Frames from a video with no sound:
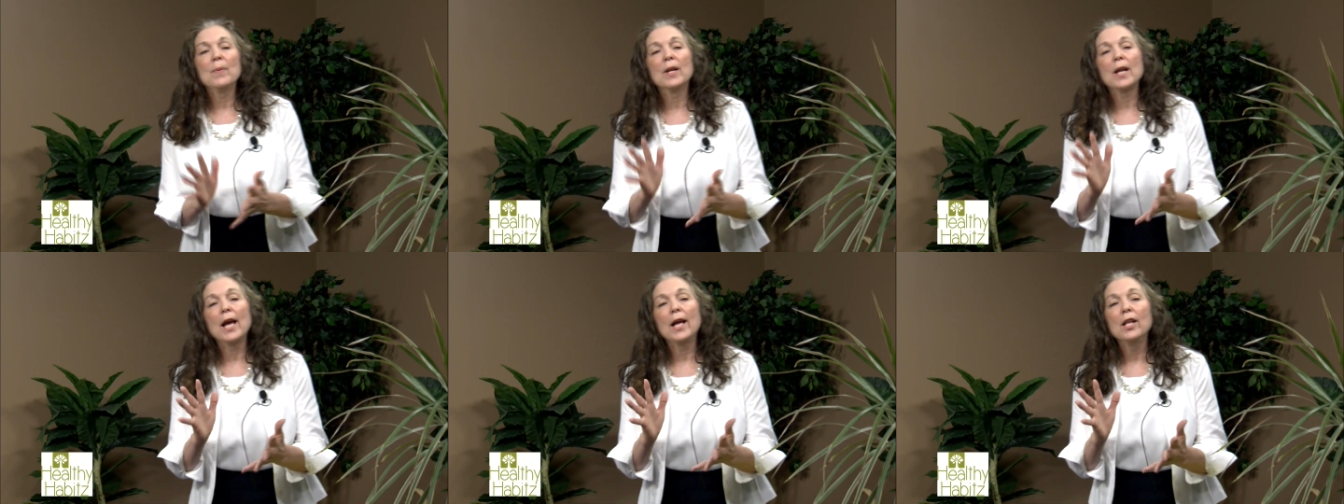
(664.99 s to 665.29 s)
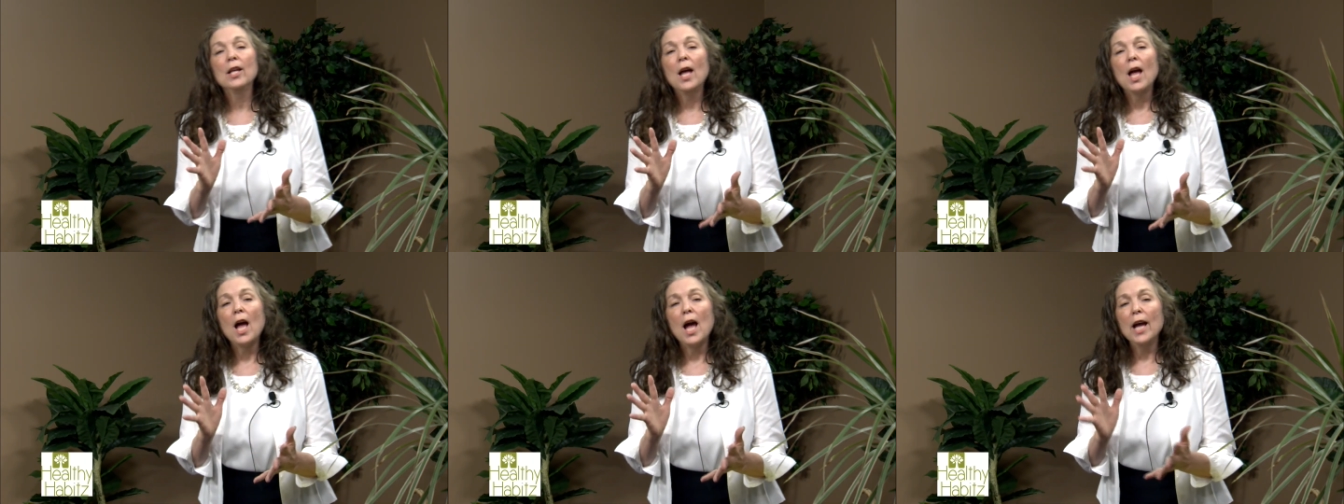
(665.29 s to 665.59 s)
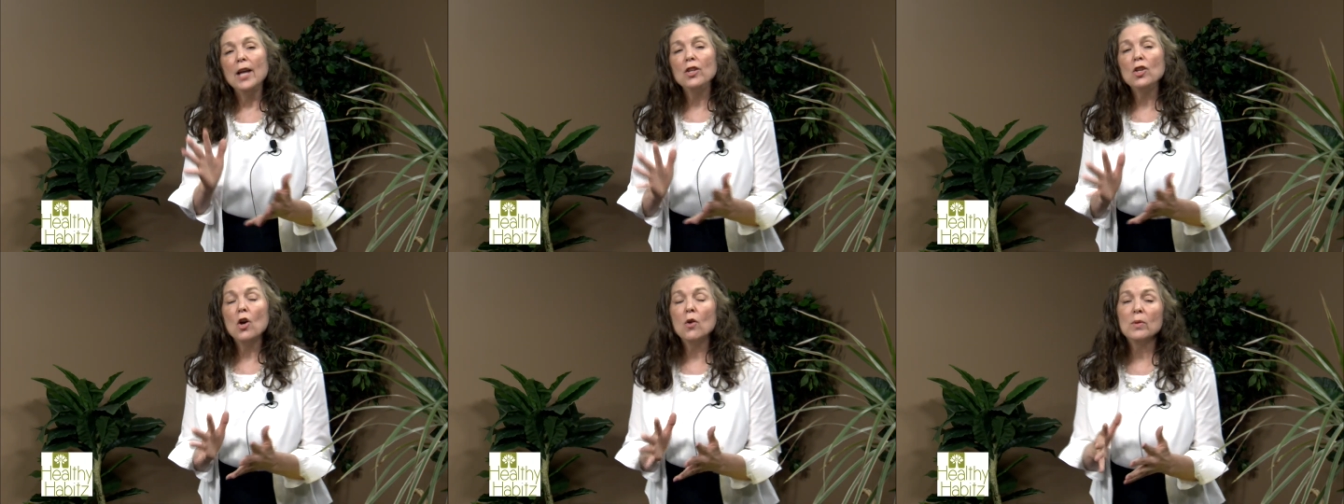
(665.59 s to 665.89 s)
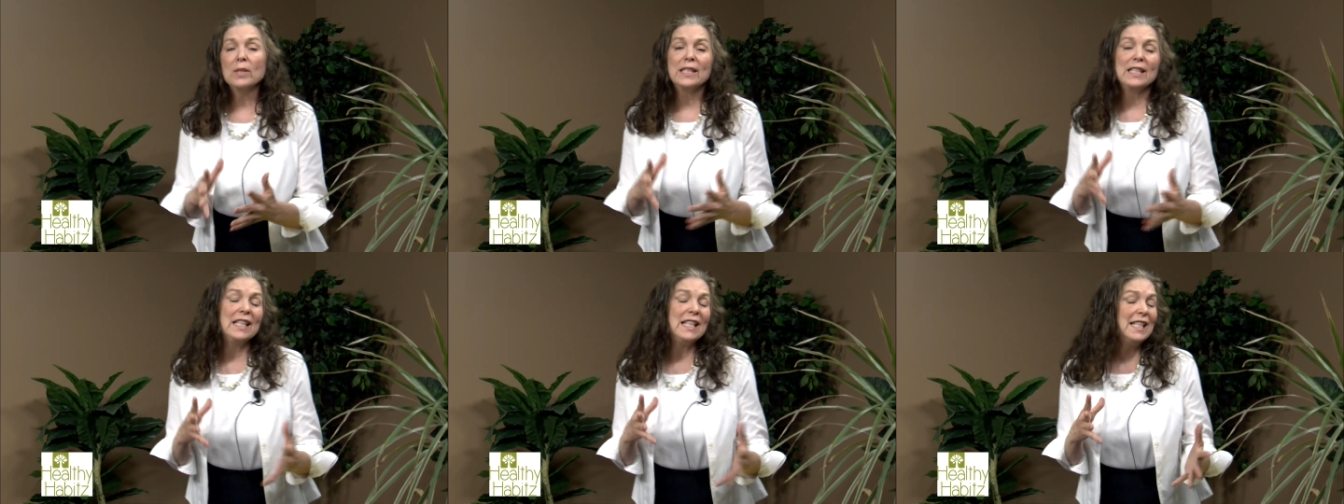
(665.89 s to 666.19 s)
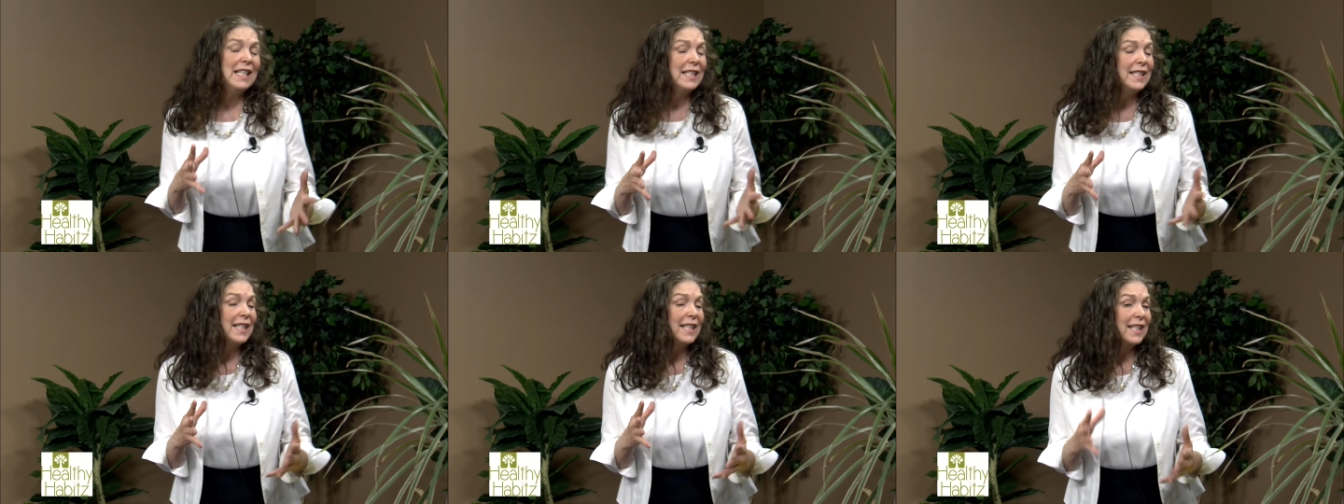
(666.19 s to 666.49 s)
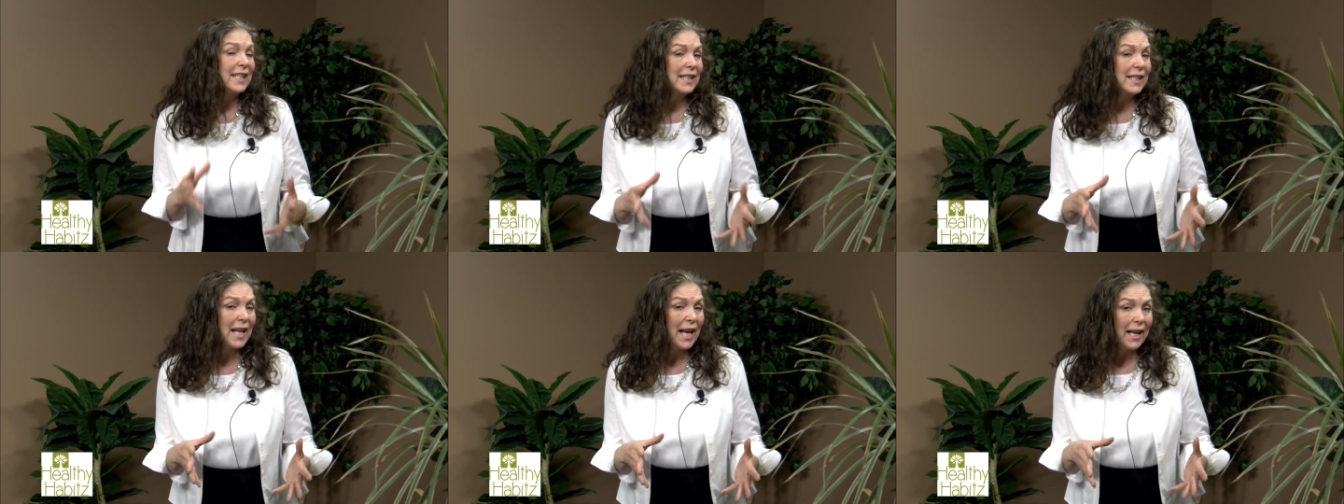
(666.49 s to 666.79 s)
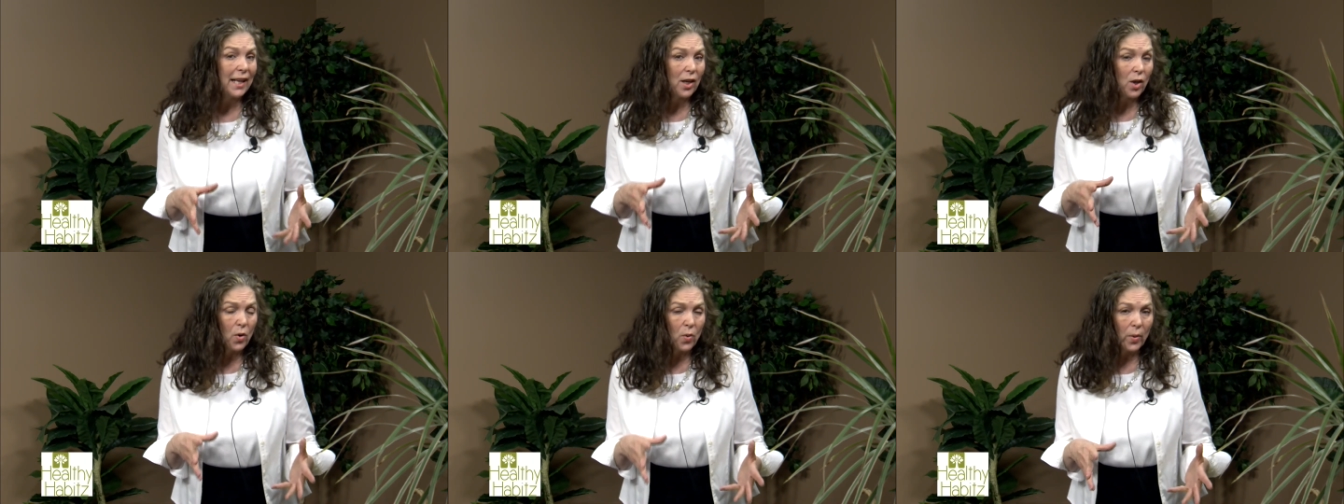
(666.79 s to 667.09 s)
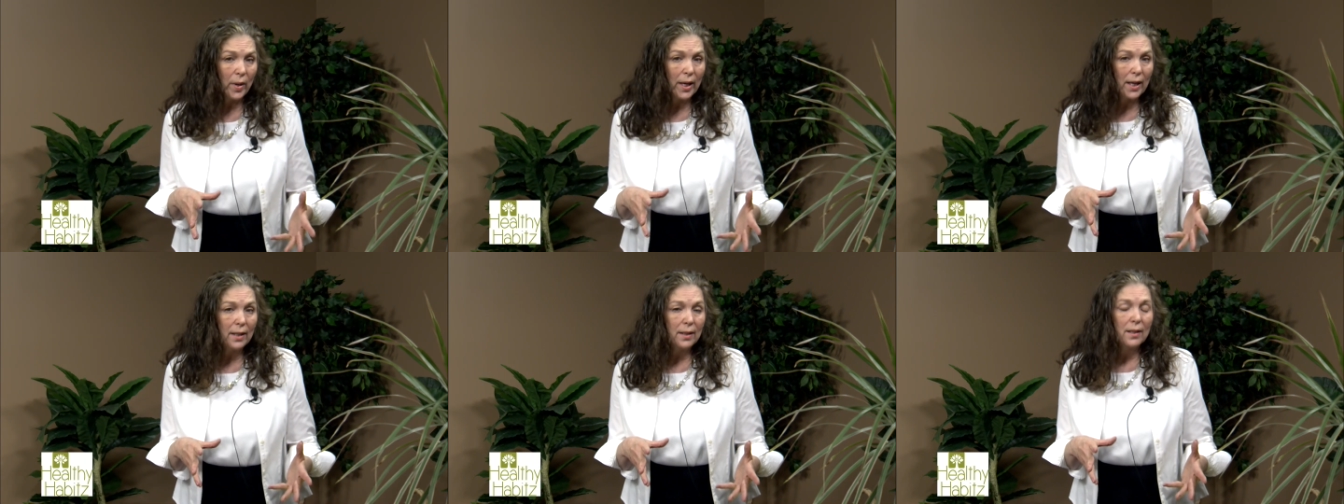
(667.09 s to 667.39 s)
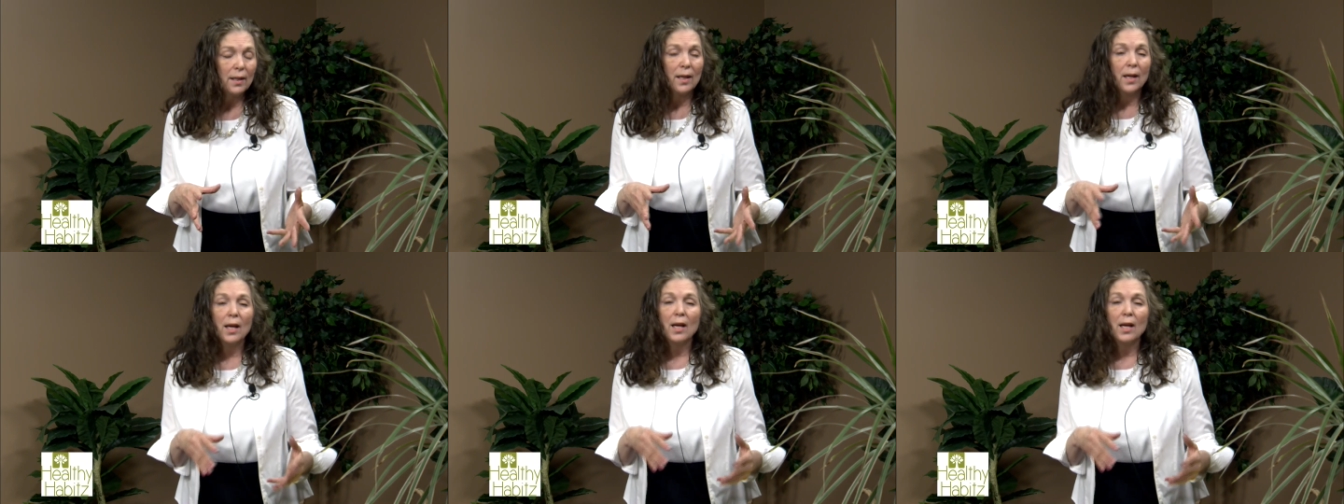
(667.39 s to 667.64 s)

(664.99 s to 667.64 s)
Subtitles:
but I know it's easy to say to quit,